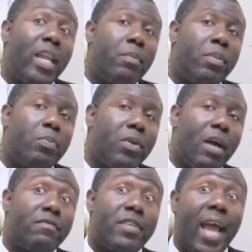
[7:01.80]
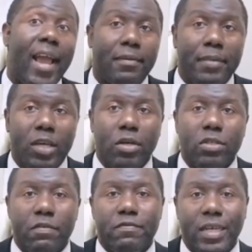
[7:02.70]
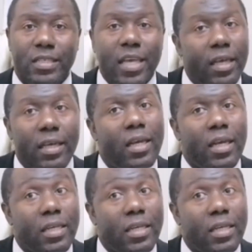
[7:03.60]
many people have died because of fatigue.